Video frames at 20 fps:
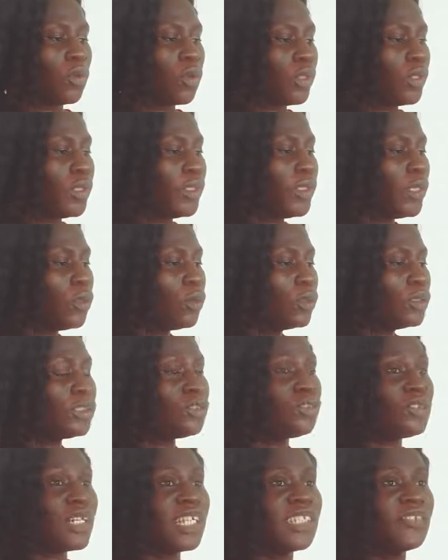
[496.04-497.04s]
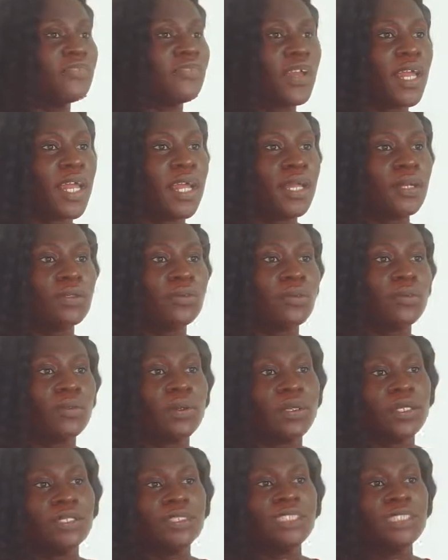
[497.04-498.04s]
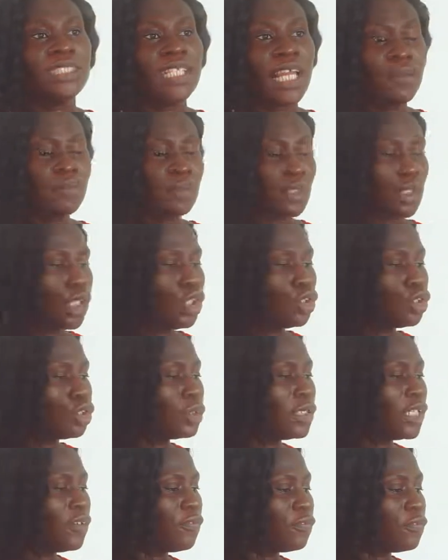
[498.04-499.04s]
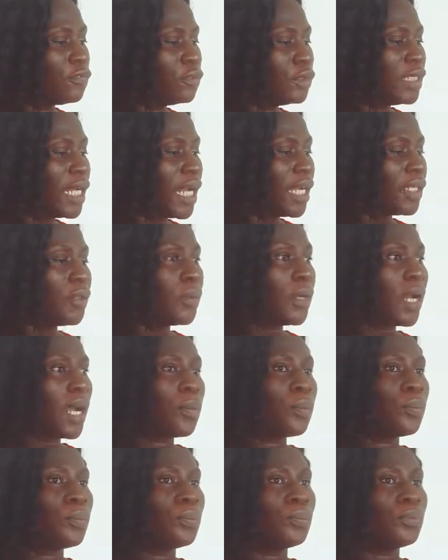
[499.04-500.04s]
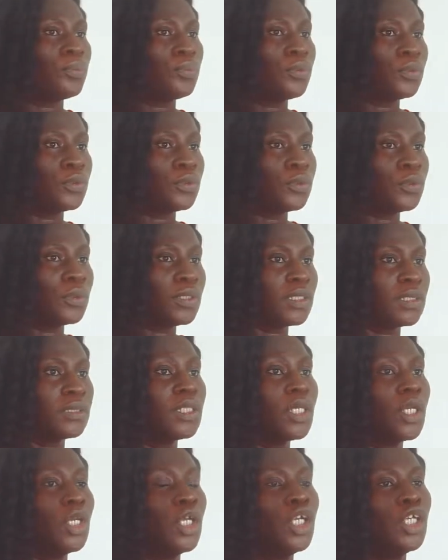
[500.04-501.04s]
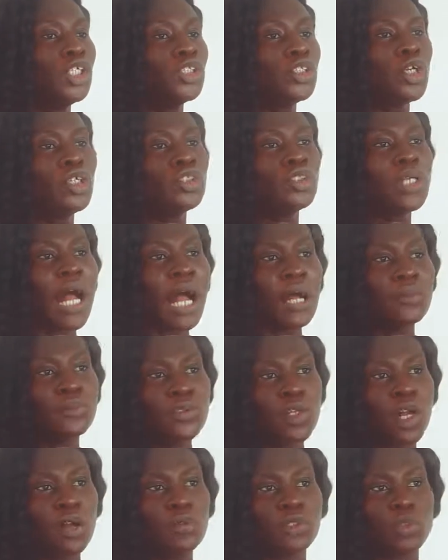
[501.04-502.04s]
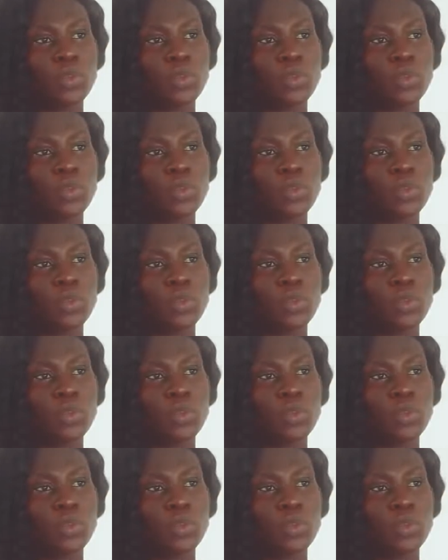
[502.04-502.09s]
you don't transfer germs into the food that you are producing. It also absorbs